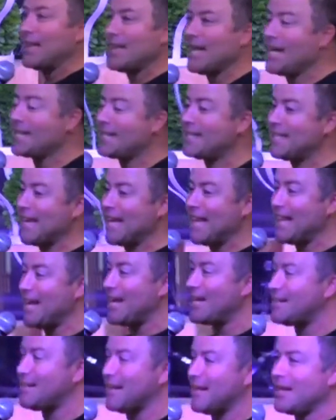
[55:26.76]
this and
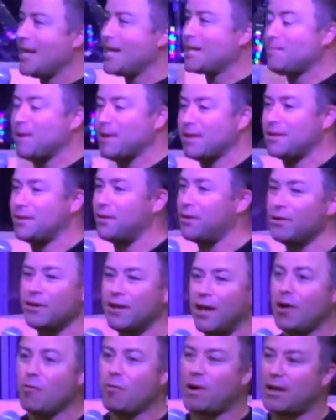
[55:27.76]
this and this, but do you
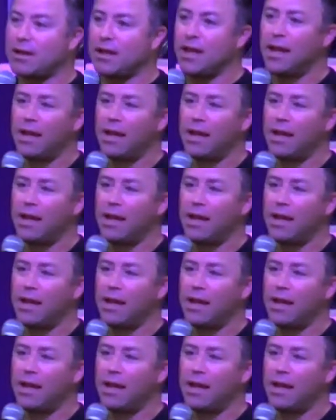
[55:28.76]
know what